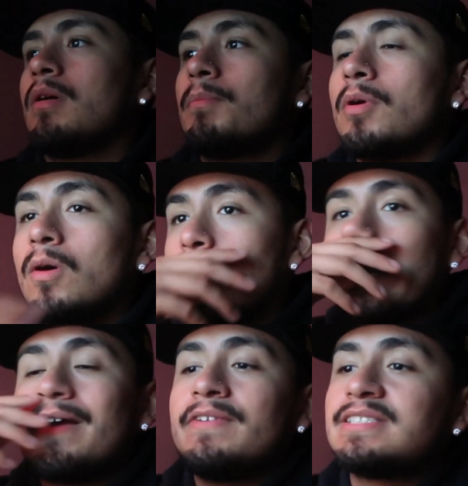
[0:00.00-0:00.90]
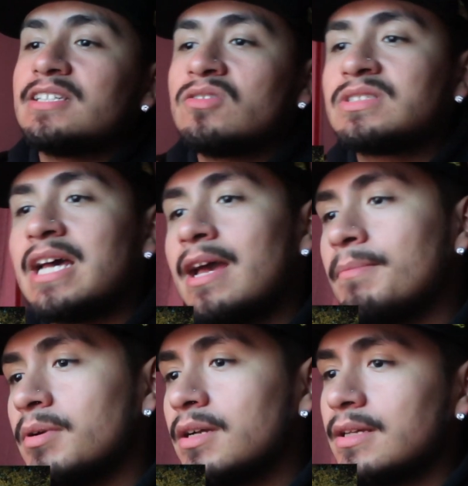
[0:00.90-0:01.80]
Bro, every single
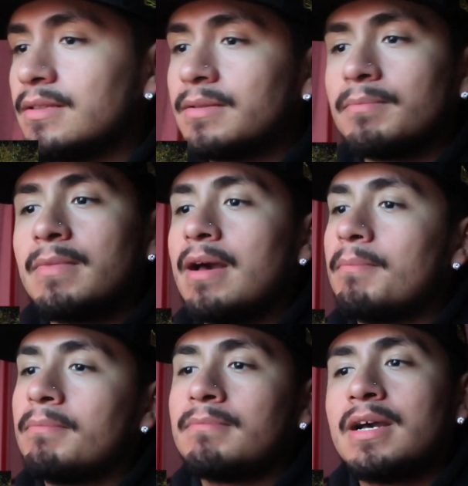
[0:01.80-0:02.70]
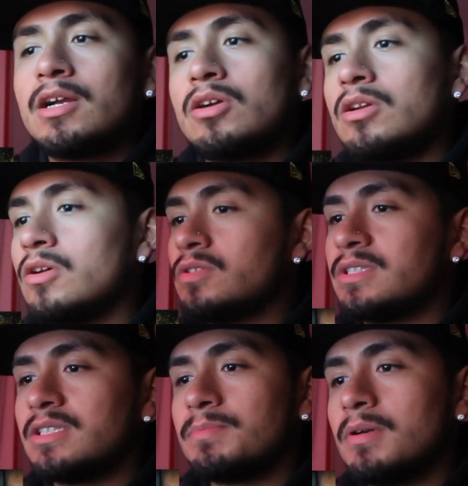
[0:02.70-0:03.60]
time, bro, my girl knows
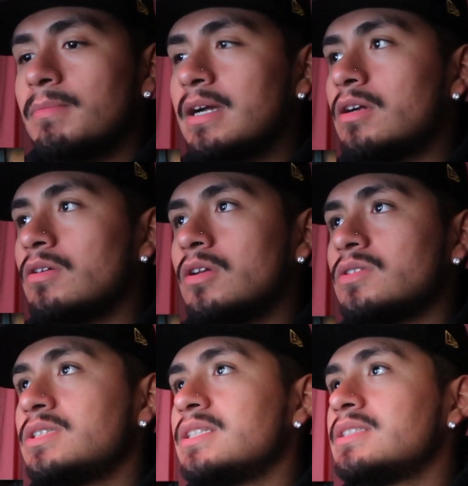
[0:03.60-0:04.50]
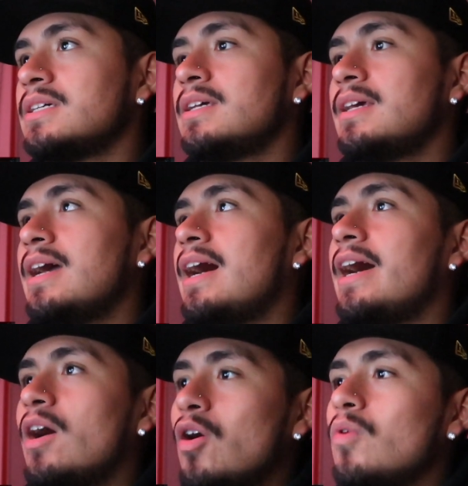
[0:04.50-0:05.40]
this, bro. My girl knows this.
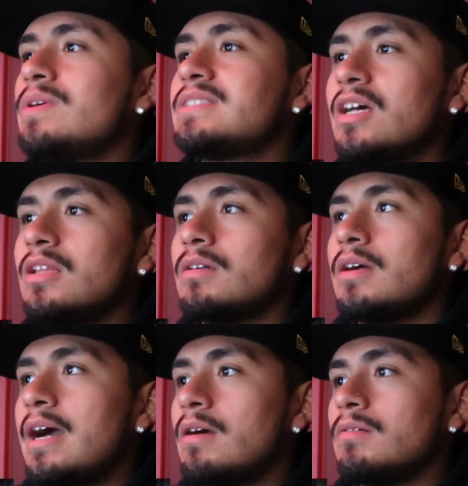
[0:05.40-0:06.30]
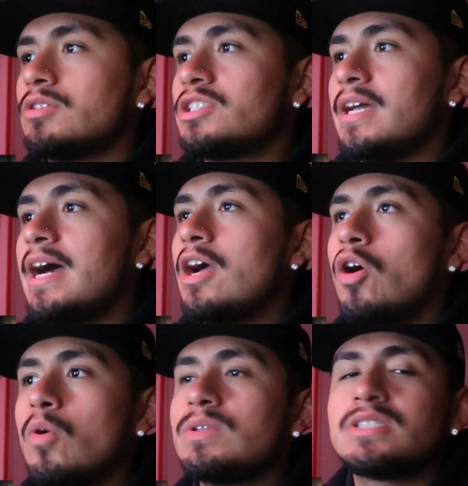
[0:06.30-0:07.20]
I always tell her I
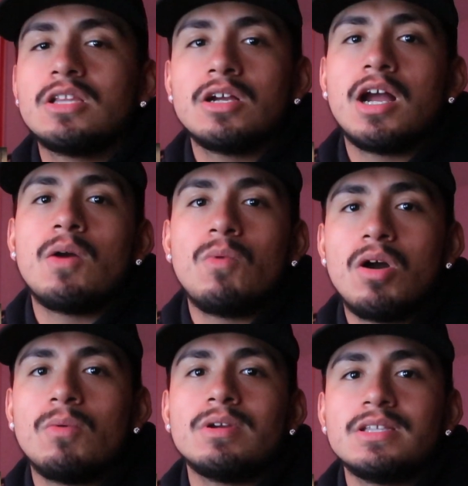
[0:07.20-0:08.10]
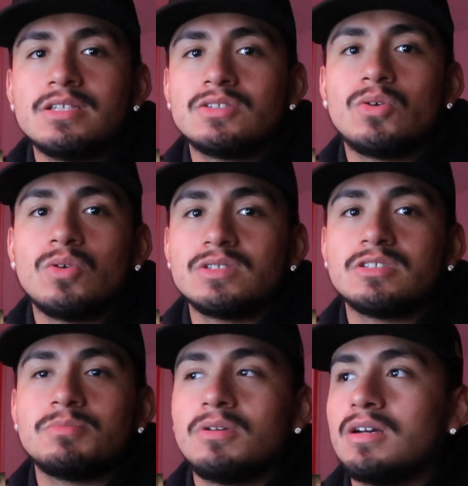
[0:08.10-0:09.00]
want one of these
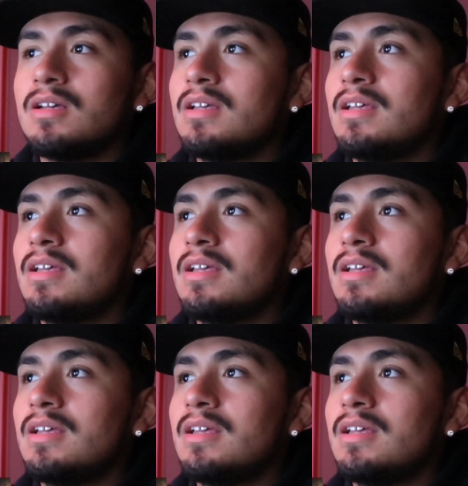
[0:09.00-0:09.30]
horses, bro.